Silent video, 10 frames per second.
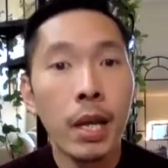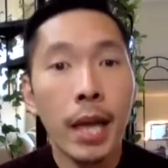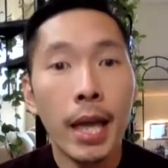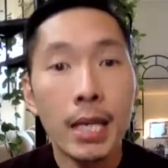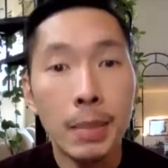
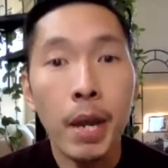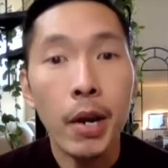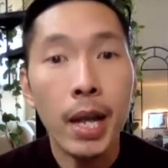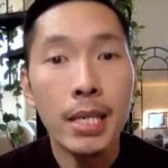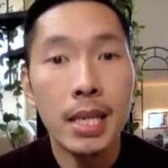
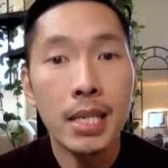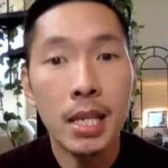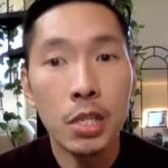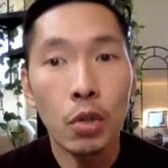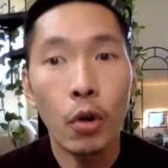experiences
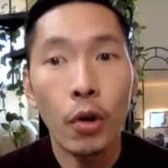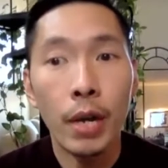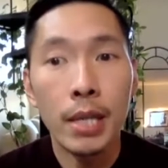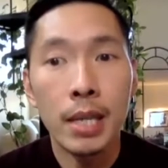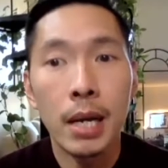and
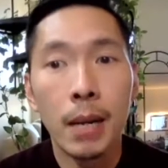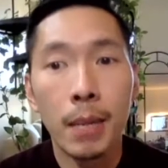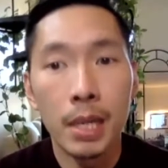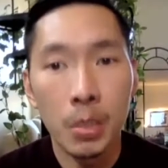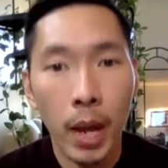stories
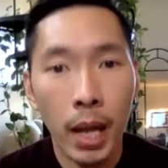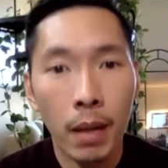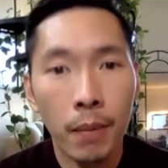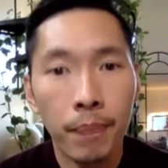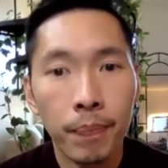as well.